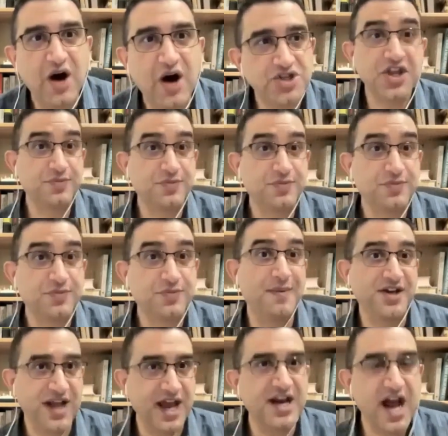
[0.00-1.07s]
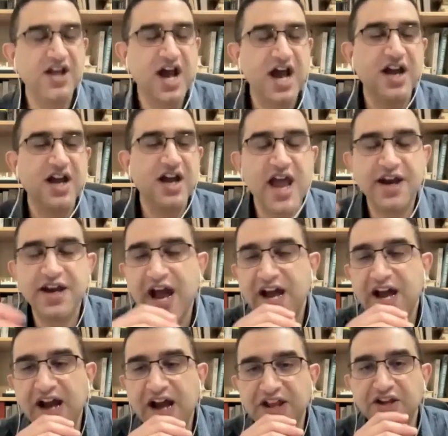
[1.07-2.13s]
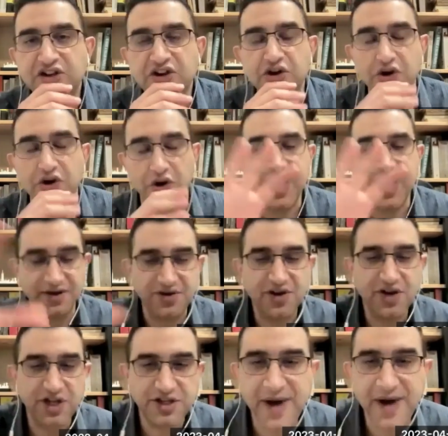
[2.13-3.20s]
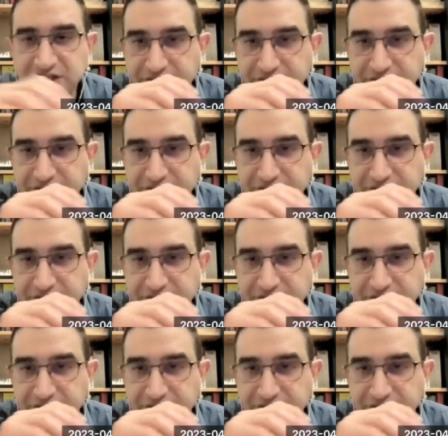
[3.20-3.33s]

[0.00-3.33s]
which I think is problematic. And I think, again,